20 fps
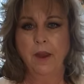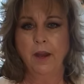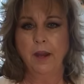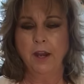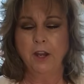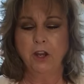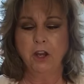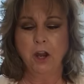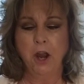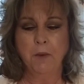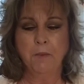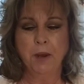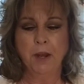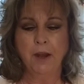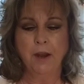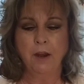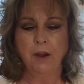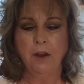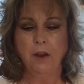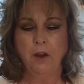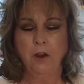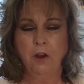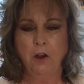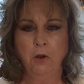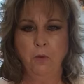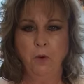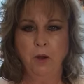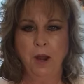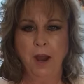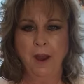Can you, I mean,
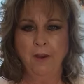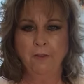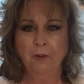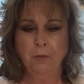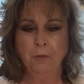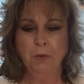who would ever